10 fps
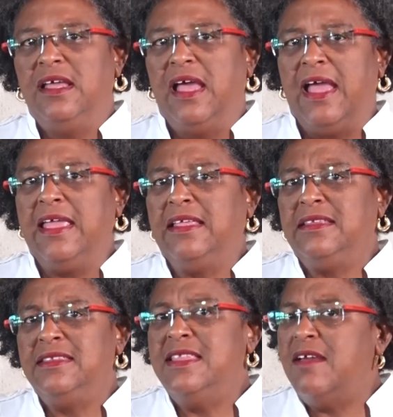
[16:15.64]
I
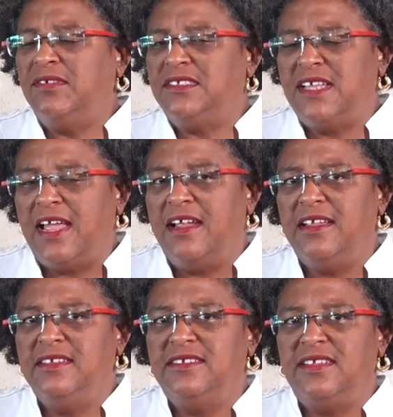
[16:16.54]
never tire
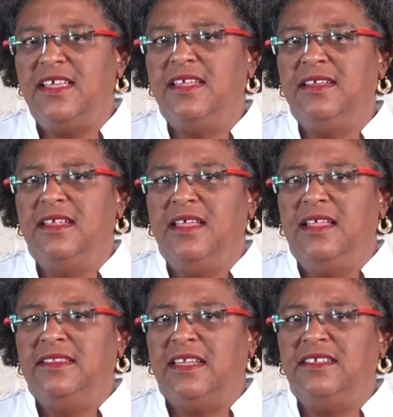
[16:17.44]
in saying
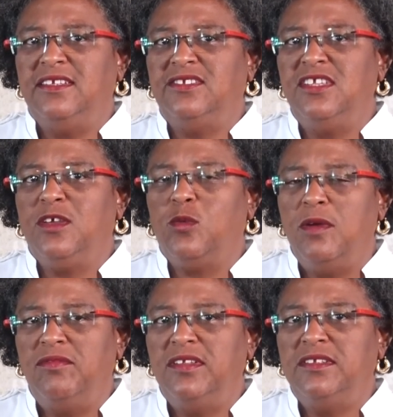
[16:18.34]
that it is the
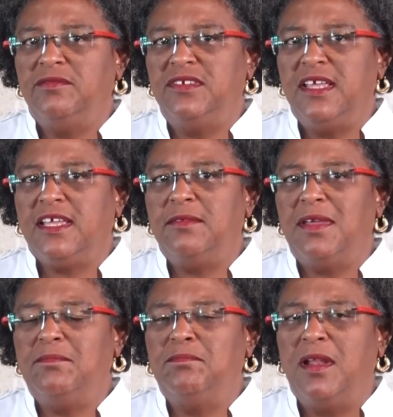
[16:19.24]
equivalent of taking
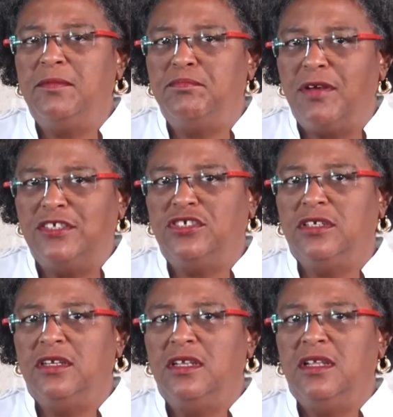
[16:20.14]
my blood pressure
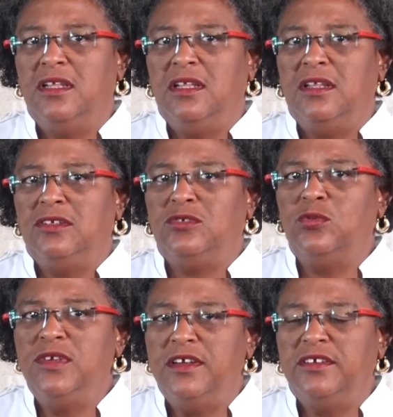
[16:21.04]

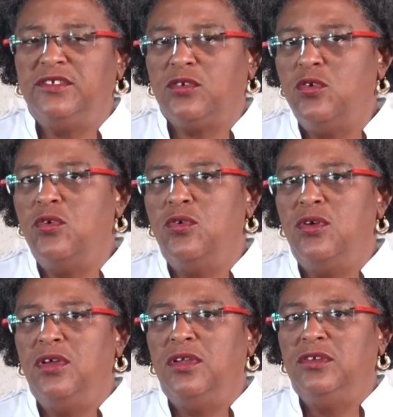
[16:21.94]
two years ago
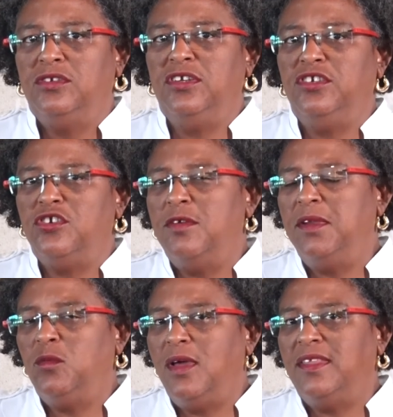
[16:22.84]
to
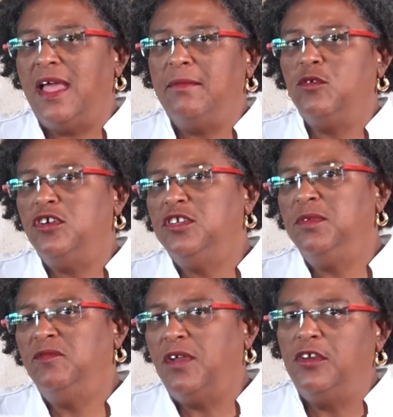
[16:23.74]
determine whether I'm going to
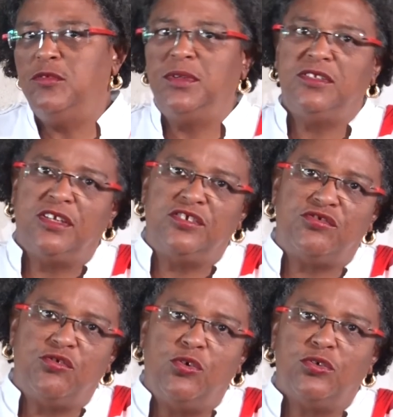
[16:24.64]
be vulnerable to a
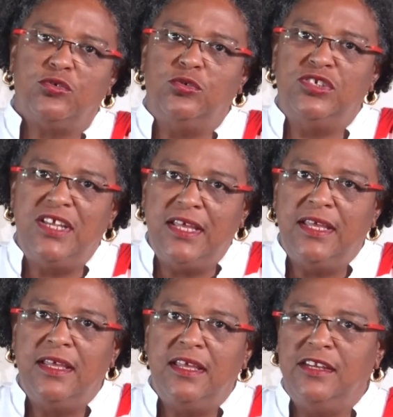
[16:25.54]
stroke today
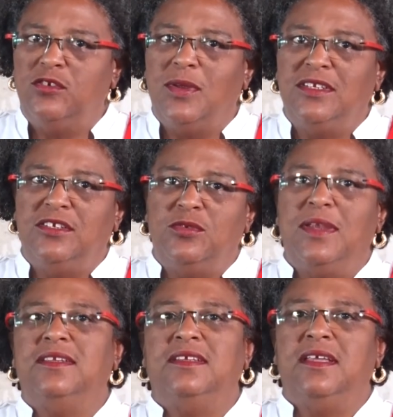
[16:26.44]
in
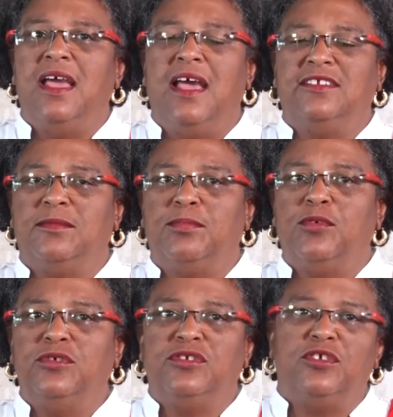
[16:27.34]
2020 as
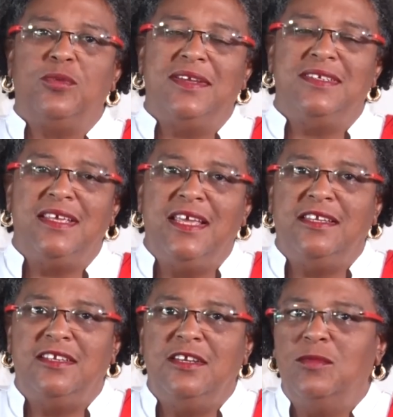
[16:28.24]
opposed to
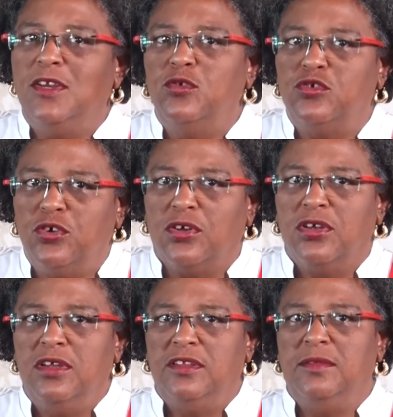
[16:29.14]
2018 when you took
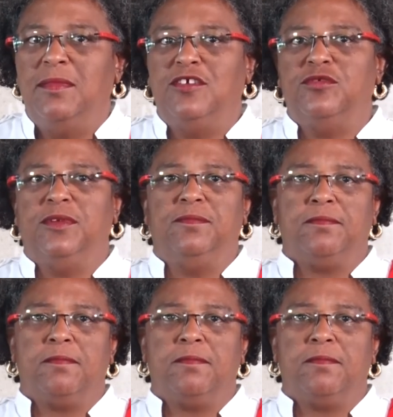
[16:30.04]
the measurement.